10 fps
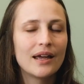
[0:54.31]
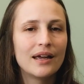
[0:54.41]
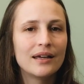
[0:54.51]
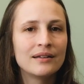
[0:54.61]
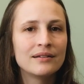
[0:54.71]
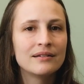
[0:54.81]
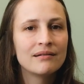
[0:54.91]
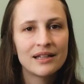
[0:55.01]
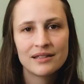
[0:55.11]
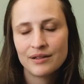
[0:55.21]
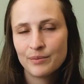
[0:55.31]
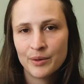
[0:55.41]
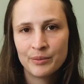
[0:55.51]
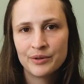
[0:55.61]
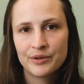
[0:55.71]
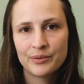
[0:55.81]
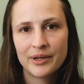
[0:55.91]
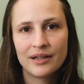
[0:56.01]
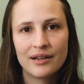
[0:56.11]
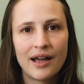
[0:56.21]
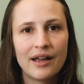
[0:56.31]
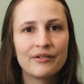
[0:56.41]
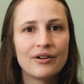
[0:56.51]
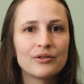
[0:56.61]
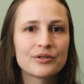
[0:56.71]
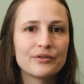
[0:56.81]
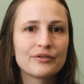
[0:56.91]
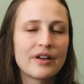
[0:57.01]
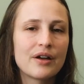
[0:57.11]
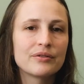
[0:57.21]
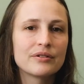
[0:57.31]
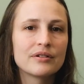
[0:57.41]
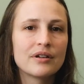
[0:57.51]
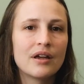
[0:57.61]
and that's the moment when I also found